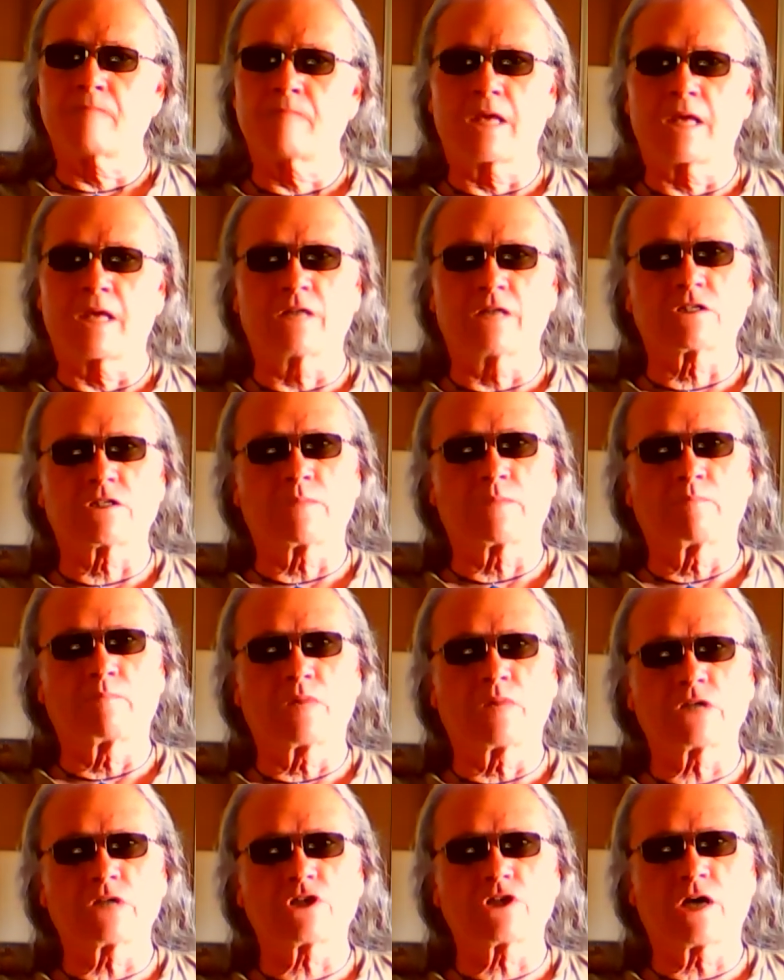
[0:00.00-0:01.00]
And it's a
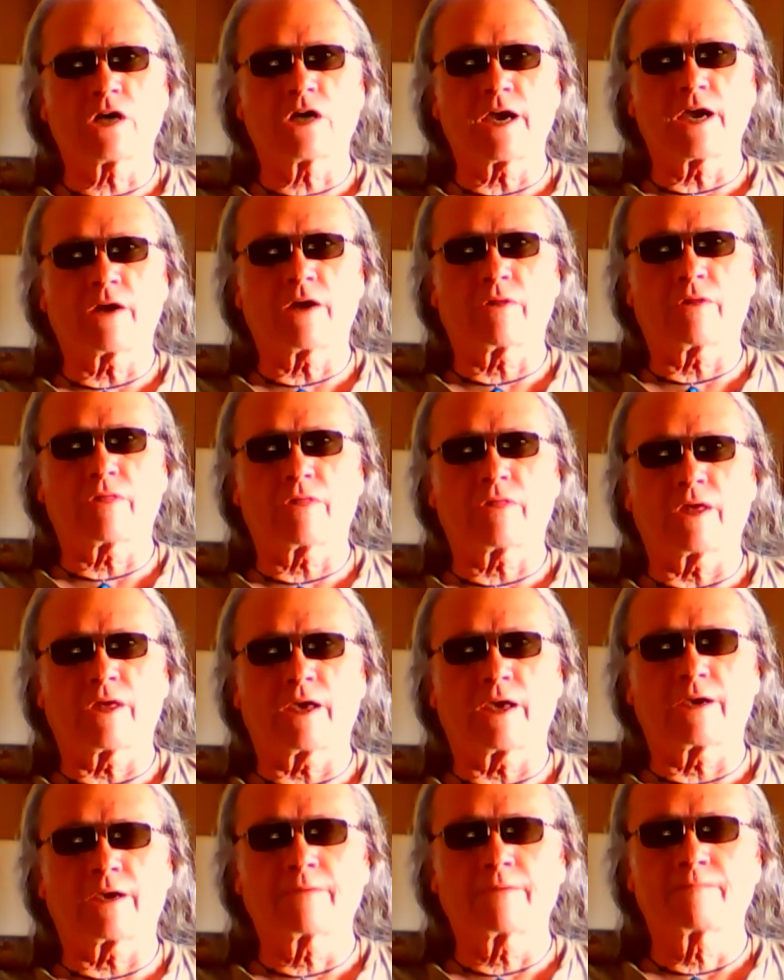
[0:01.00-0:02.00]
much higher
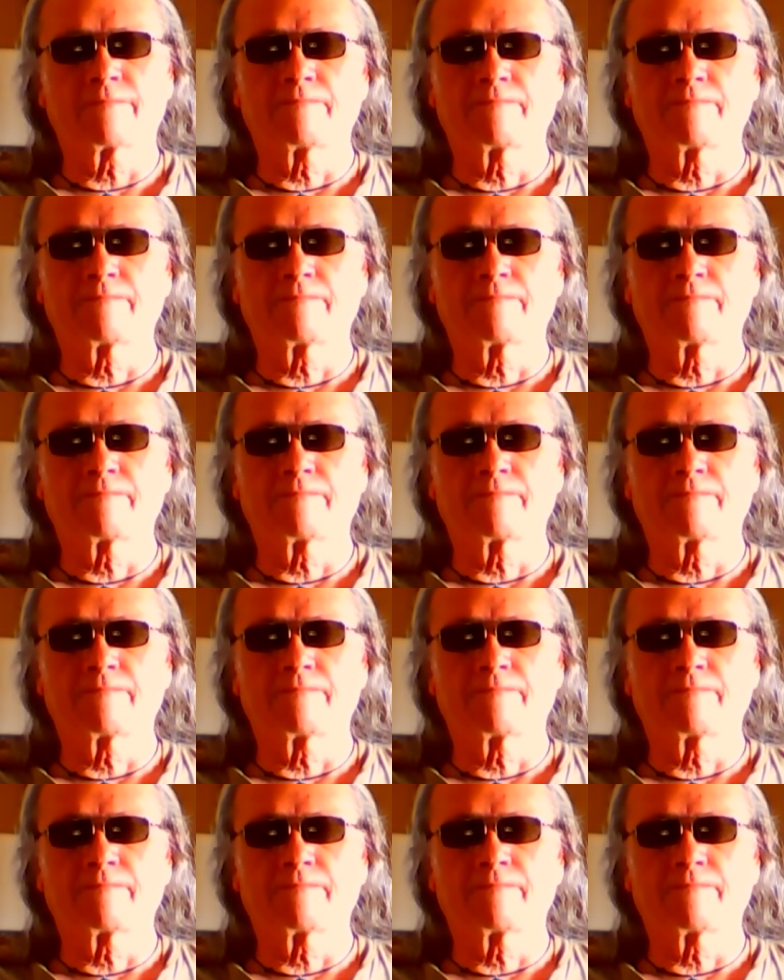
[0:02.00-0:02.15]
thing.